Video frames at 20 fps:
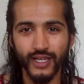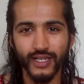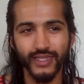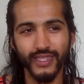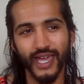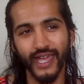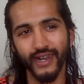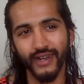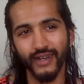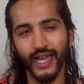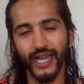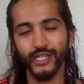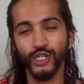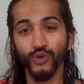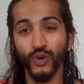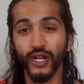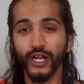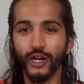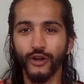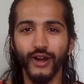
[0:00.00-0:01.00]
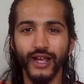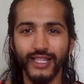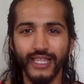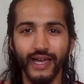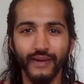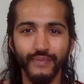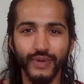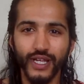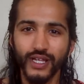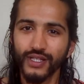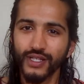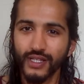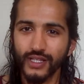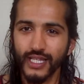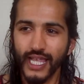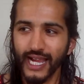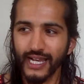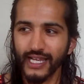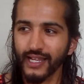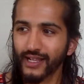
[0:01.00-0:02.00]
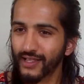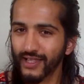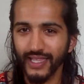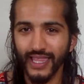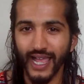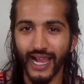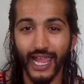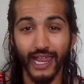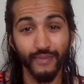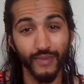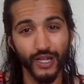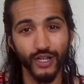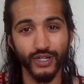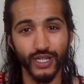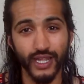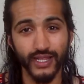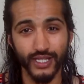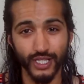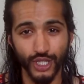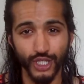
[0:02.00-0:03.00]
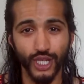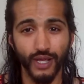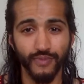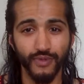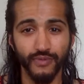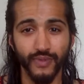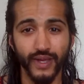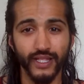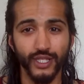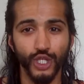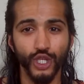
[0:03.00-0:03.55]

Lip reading: then I do want to correct that, because technically that can be looked at as a supplement.